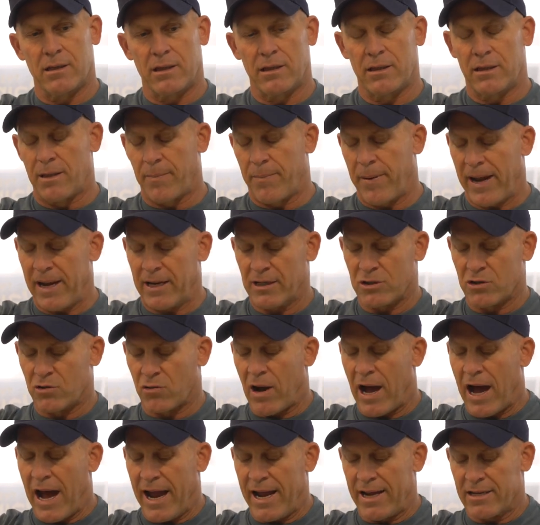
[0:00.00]
the paint
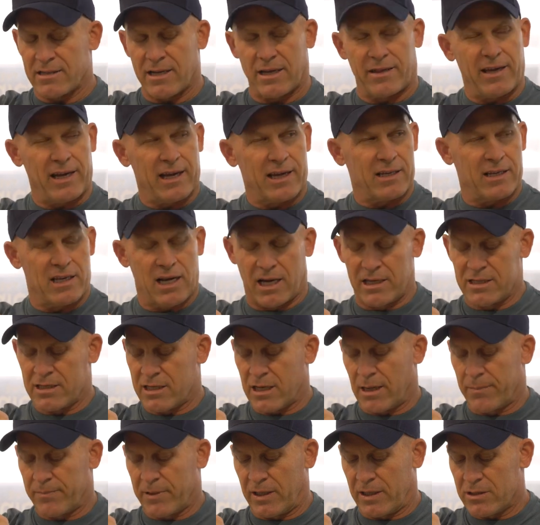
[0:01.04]
dries, I think it does
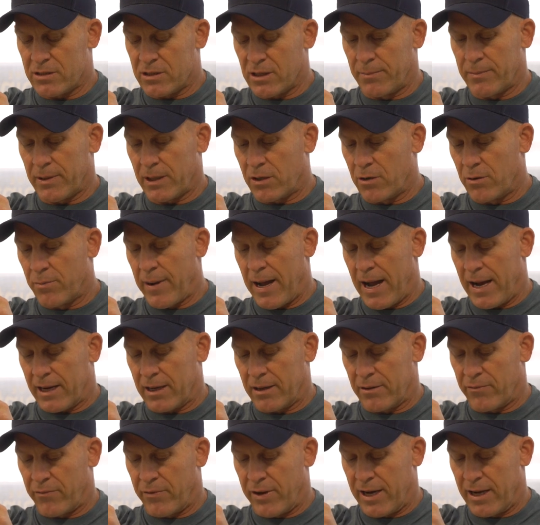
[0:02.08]
something. So I'm gonna go back
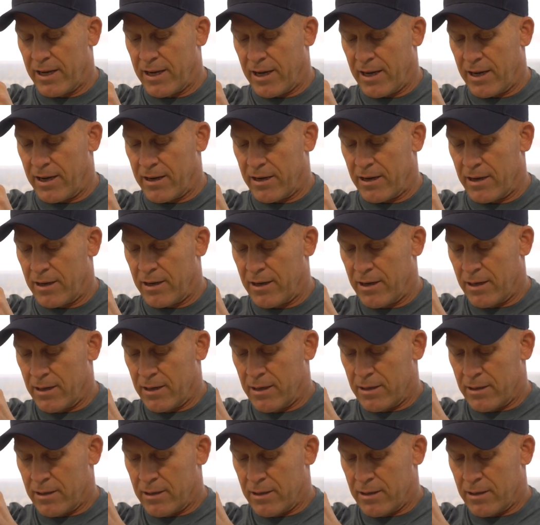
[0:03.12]
and read it here.